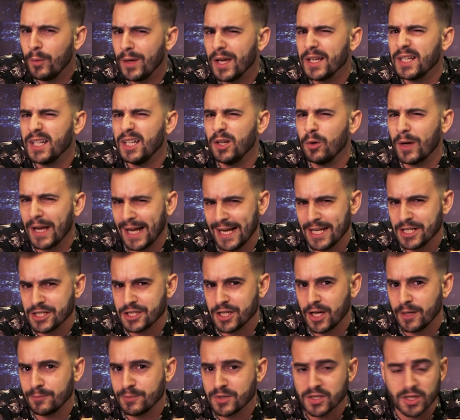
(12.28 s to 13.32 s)
we had a little catch
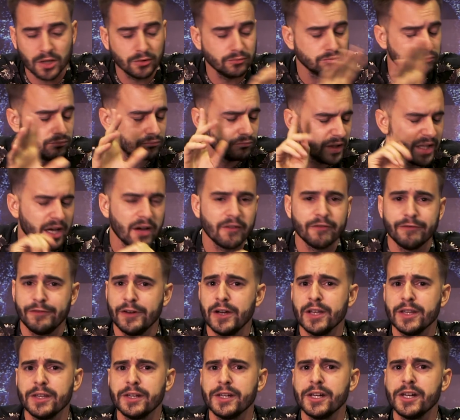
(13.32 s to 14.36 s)
up. So without
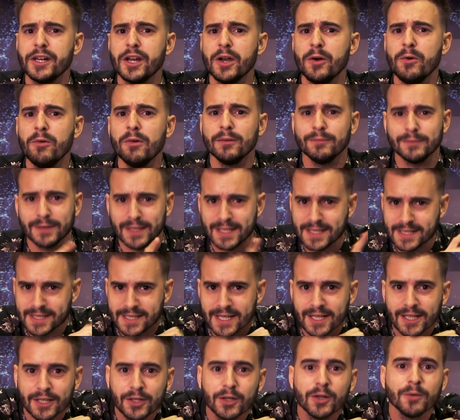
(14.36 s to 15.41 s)
further ado, let's
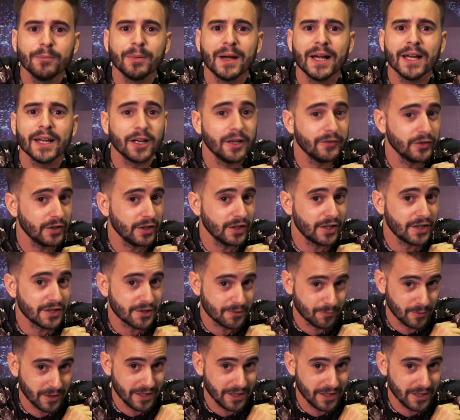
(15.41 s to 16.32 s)
take a look back over the last